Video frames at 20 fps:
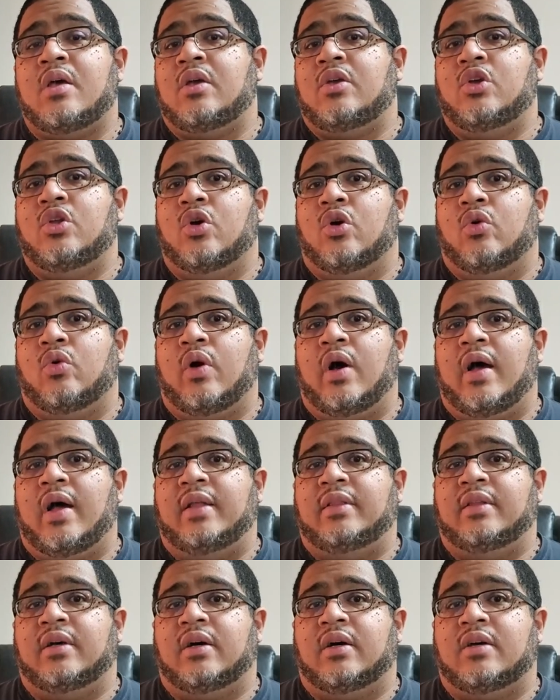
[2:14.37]
you know,
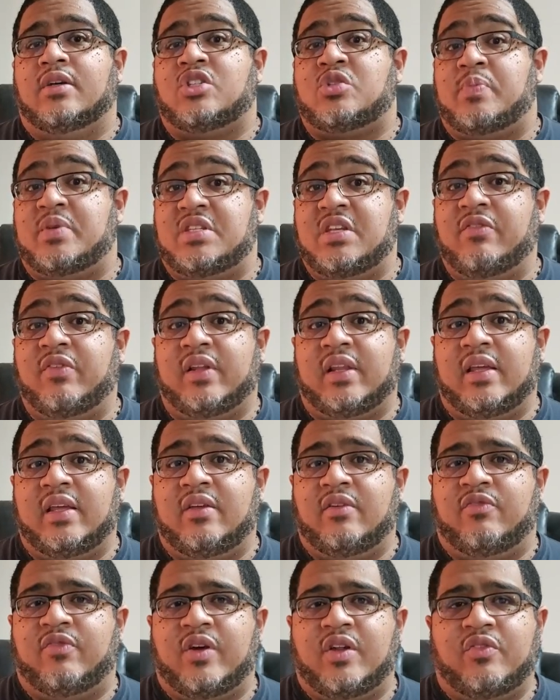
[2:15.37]
and uh,
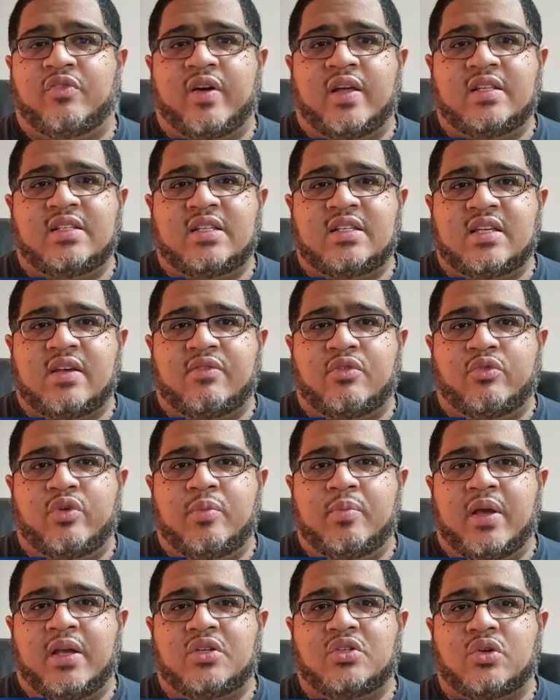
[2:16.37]
specifically Final Fantasy VII
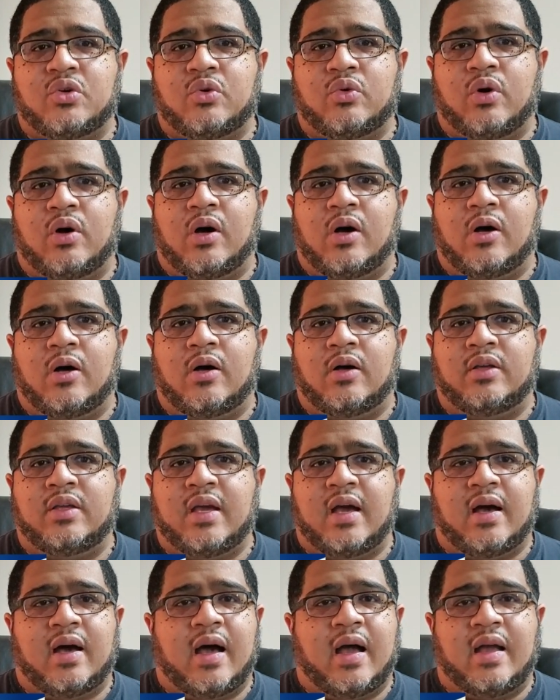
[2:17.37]
remake. So uh,
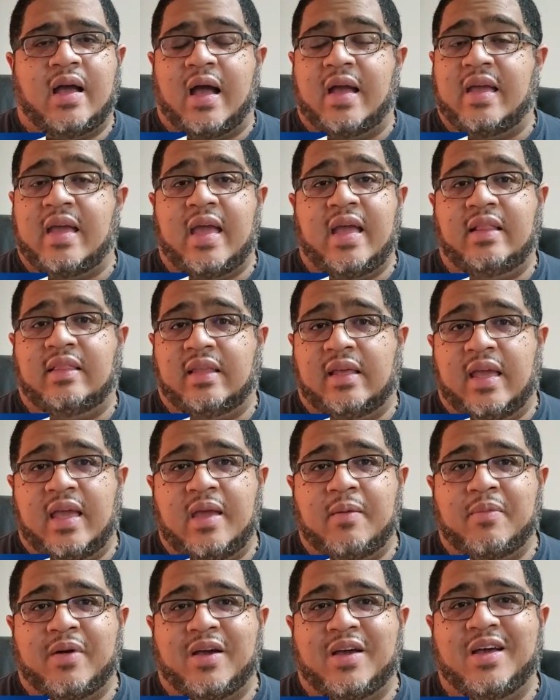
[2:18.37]
yeah, I, I hate the
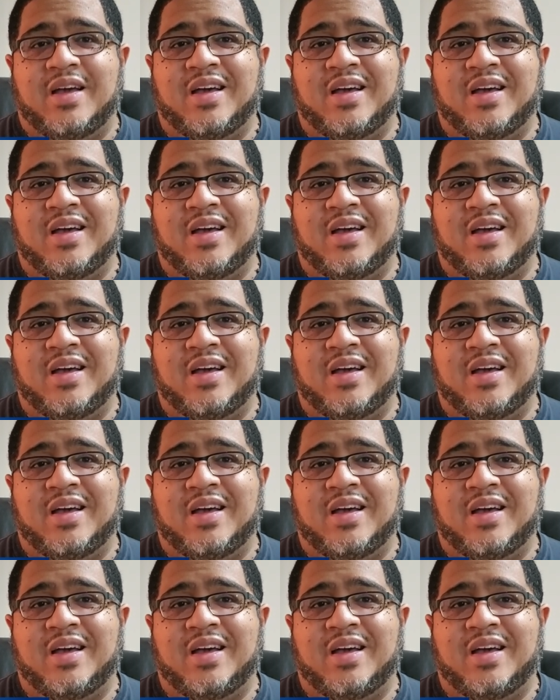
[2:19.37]
game. I,